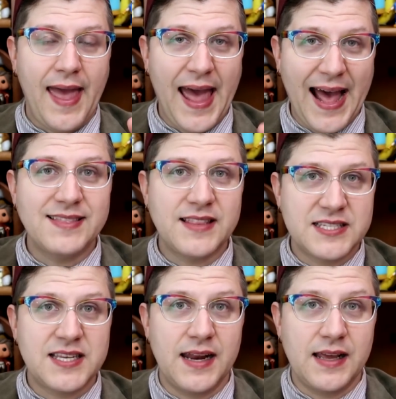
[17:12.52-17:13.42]
at the
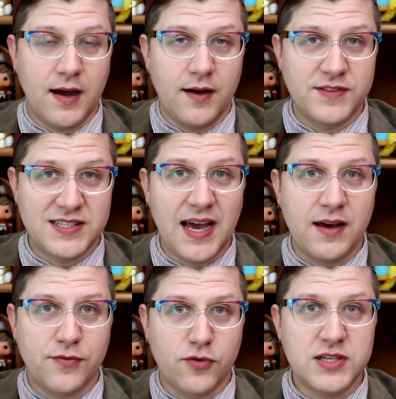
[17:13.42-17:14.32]
setting of the
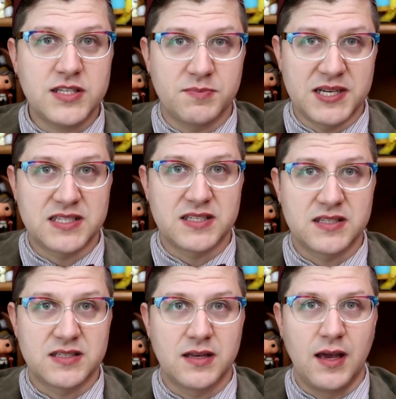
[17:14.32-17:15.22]
town of
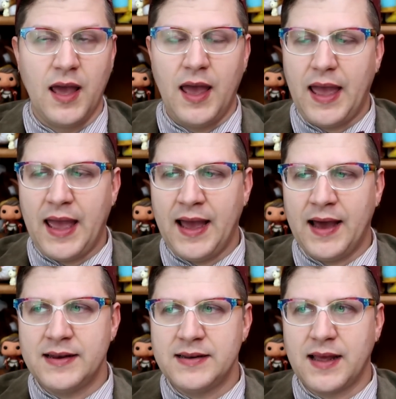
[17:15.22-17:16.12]
Christmas,
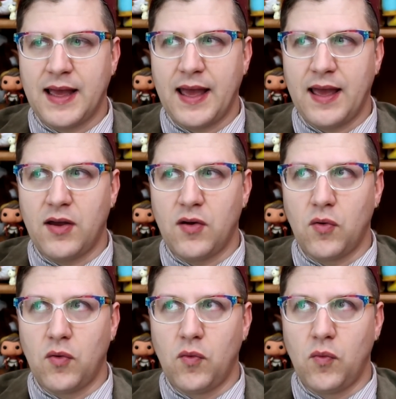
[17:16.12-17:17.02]
and
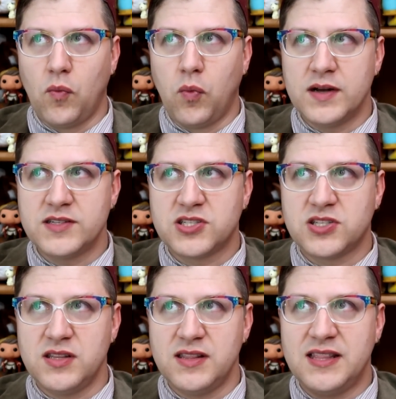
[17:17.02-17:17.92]

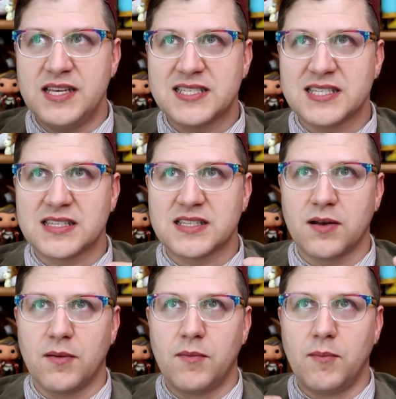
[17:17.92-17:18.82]
was
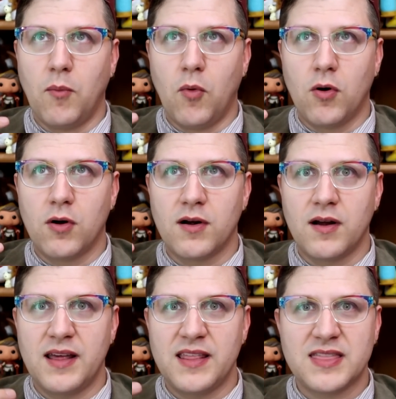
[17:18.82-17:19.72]
this
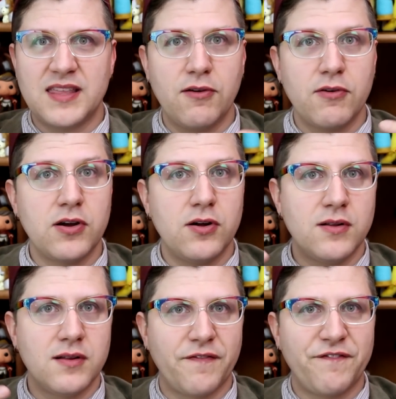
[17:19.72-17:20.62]
more
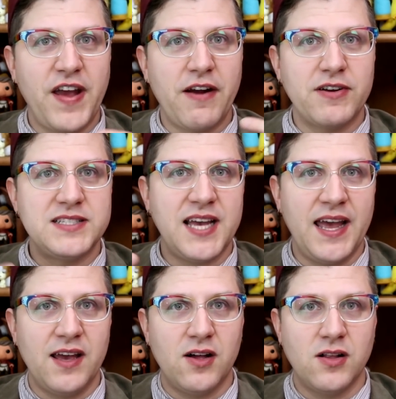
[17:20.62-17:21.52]
ethereal fairy
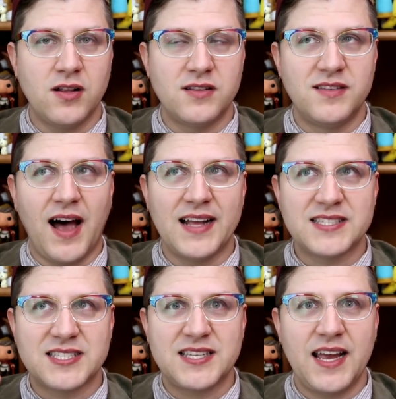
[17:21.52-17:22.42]
tale,
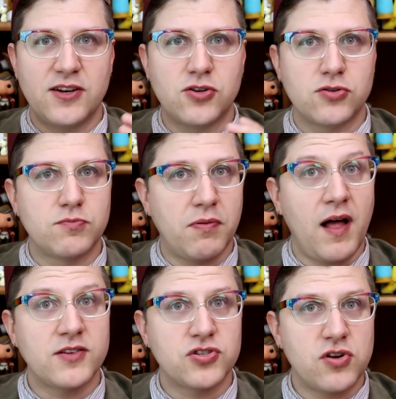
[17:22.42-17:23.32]
not standard
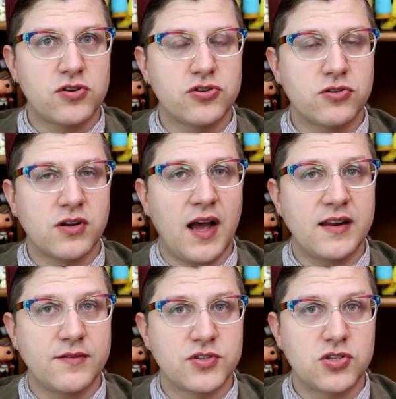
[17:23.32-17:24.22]
plot structure
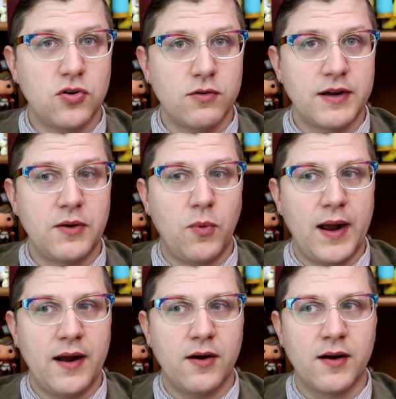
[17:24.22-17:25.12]
kind of story
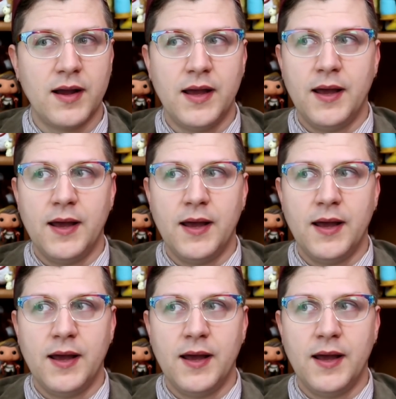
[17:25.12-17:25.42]
where,